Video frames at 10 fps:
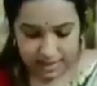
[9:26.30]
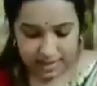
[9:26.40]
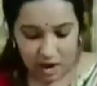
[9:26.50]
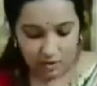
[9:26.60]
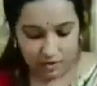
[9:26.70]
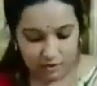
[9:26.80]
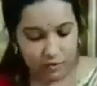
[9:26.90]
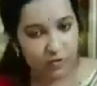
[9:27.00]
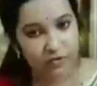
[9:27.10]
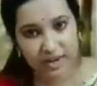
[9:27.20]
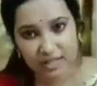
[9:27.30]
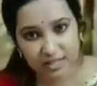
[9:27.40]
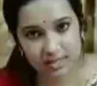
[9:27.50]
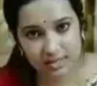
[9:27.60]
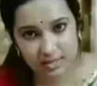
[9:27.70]
Now the four
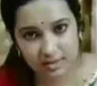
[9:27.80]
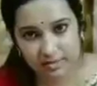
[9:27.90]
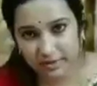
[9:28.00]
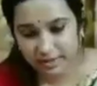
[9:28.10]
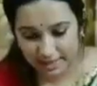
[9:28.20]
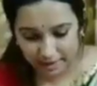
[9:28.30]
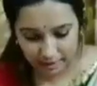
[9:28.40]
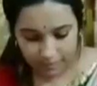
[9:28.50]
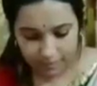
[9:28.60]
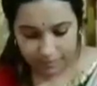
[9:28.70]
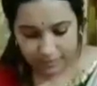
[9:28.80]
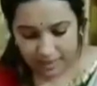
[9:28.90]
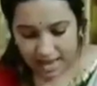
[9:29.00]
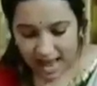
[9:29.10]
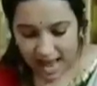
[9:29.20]
friends were there.
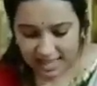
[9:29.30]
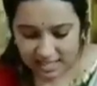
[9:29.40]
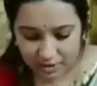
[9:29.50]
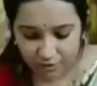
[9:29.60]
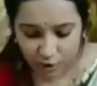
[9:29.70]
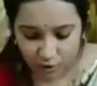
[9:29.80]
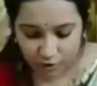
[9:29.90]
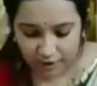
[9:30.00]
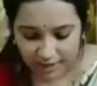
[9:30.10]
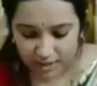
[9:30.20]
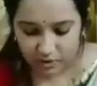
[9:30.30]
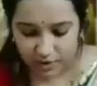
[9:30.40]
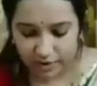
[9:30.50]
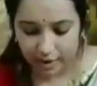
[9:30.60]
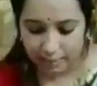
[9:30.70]
As the four friends
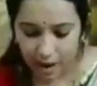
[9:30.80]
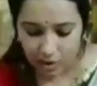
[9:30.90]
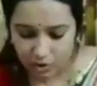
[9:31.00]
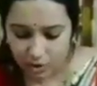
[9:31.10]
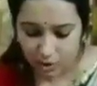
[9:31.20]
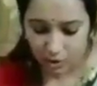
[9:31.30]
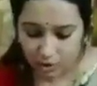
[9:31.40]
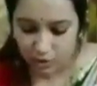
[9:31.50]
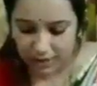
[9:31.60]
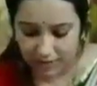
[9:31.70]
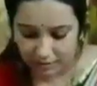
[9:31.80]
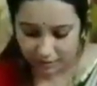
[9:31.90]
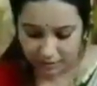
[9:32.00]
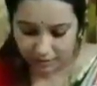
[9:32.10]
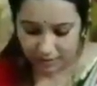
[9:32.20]
were about to
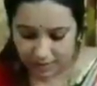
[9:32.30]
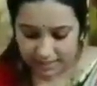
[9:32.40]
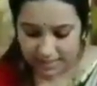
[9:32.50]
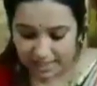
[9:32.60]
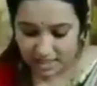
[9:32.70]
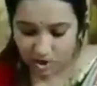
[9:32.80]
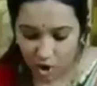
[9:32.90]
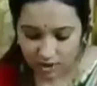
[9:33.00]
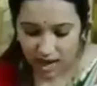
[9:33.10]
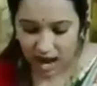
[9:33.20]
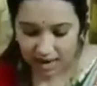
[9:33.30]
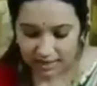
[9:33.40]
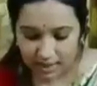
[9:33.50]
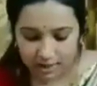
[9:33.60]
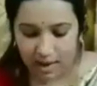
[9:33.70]
leave, they saw the
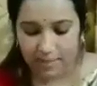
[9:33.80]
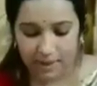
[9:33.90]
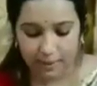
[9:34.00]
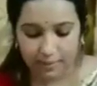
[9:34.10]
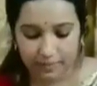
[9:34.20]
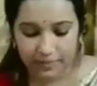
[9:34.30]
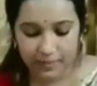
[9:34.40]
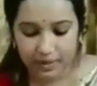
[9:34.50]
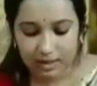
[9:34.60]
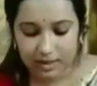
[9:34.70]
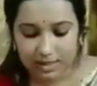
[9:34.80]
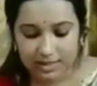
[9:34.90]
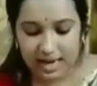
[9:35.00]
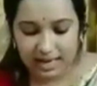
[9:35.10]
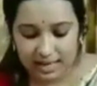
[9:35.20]
hunter coming.
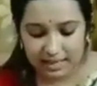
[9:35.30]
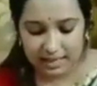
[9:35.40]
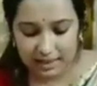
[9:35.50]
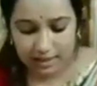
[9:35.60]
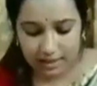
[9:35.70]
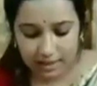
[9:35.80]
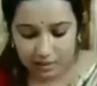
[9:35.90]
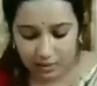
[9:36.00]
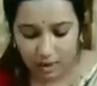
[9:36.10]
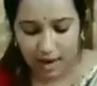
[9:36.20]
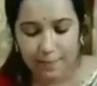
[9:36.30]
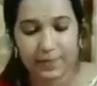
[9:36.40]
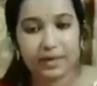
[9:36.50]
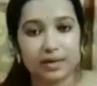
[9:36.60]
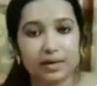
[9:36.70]
Suddenly, what
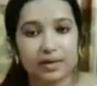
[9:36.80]
happened?